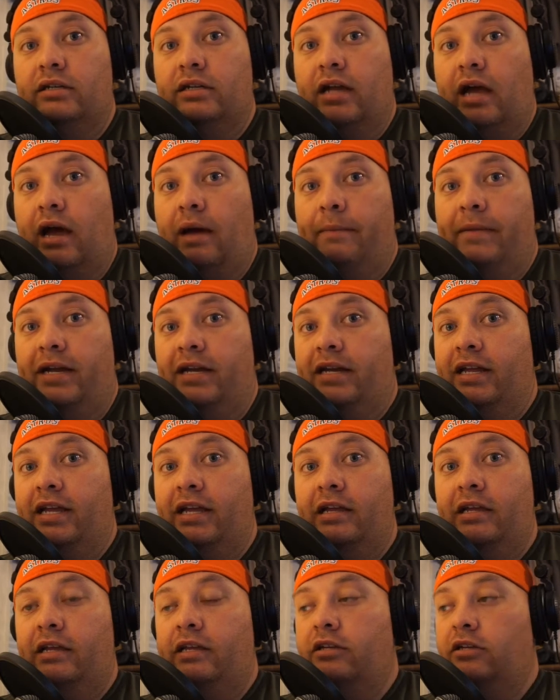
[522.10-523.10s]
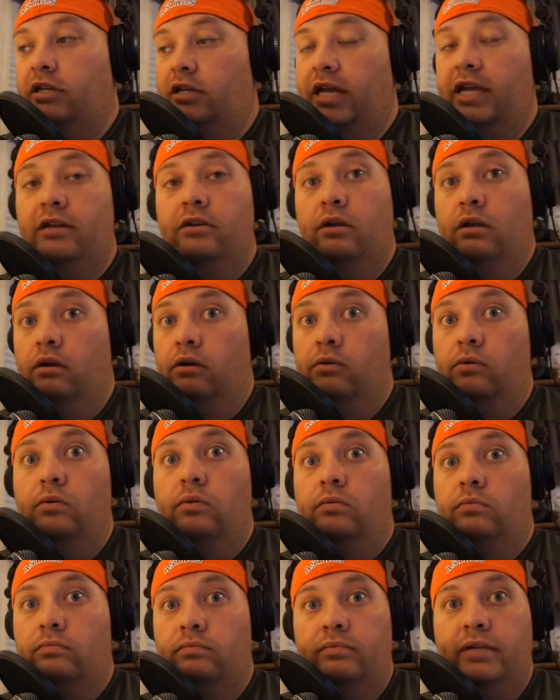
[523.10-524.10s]
I mean, he
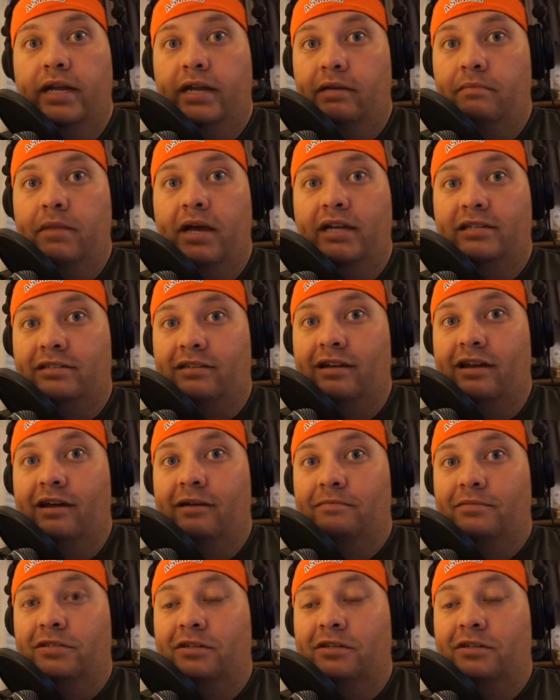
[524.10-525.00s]
knew that he messed up.